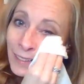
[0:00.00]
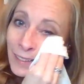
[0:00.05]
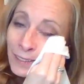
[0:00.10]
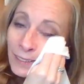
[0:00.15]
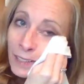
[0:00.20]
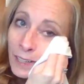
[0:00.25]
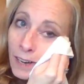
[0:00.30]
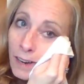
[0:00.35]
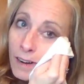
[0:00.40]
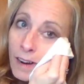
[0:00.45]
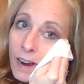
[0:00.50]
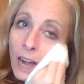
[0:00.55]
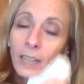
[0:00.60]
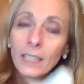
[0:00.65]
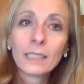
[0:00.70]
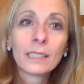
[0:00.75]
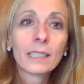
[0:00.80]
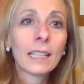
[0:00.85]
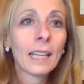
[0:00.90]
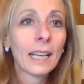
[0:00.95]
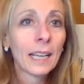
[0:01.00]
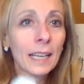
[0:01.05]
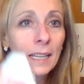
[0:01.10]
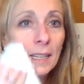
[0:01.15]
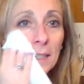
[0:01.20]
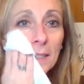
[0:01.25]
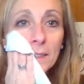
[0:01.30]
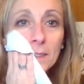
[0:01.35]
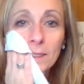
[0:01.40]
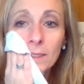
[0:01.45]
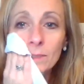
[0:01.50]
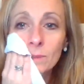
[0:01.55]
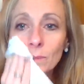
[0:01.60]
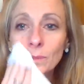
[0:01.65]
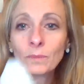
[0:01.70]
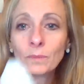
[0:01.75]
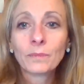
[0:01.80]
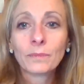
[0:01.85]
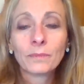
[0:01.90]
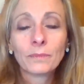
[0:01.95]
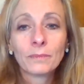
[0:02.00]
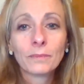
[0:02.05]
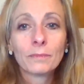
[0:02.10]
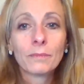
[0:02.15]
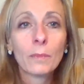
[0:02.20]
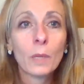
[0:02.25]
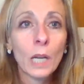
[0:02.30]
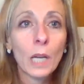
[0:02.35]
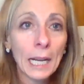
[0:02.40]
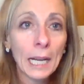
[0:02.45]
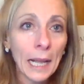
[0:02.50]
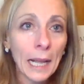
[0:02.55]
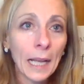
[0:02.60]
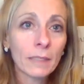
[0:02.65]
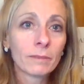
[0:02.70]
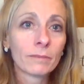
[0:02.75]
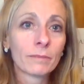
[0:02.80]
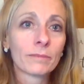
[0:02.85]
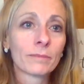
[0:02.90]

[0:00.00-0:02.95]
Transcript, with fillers: Woo! Ladies, bring it.